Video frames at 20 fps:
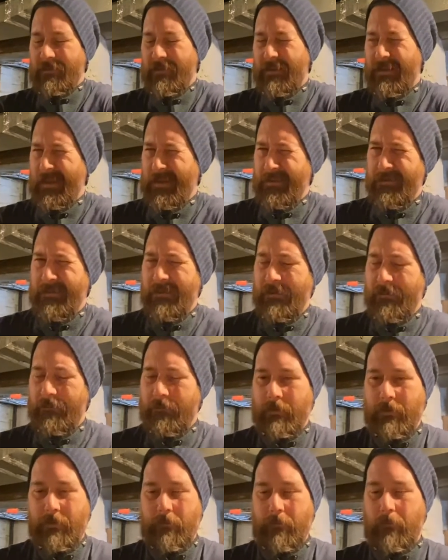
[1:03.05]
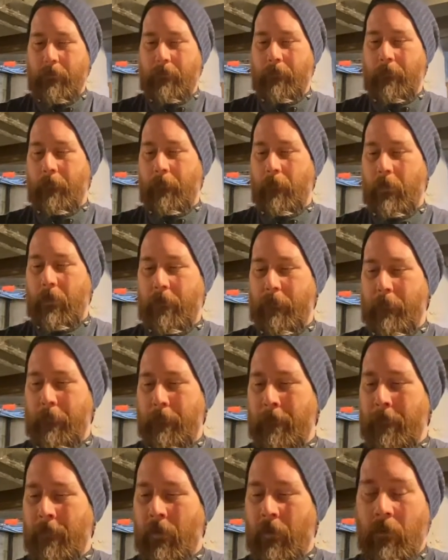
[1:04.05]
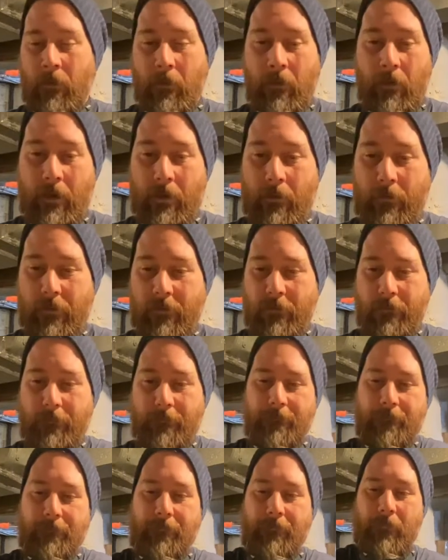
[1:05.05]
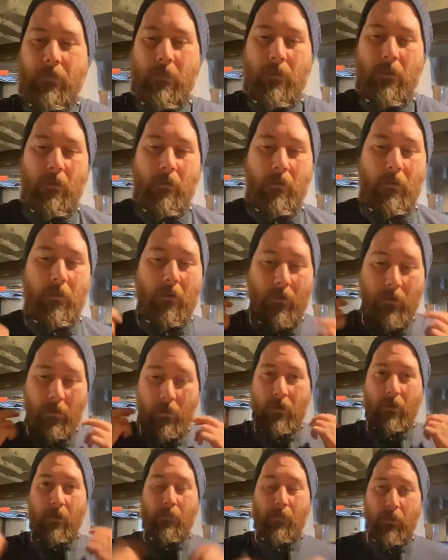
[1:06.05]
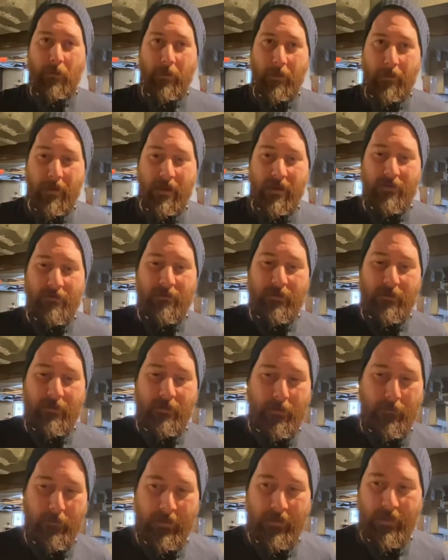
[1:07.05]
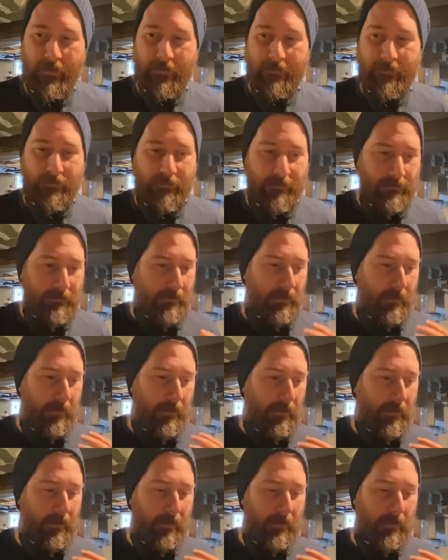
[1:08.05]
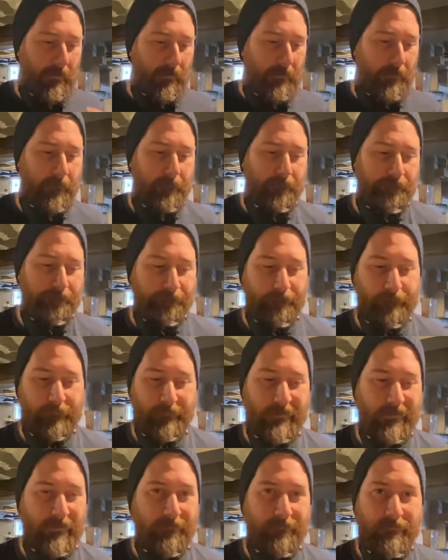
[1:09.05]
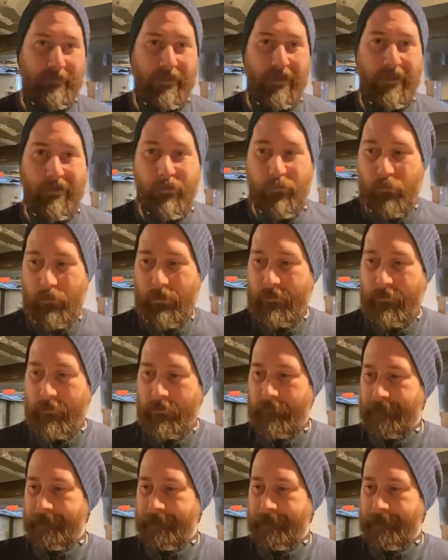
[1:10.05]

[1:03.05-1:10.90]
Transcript: Glassy? I don't know, whatever. Anyways, I'm gonna put on my mask and my glasses and get to this.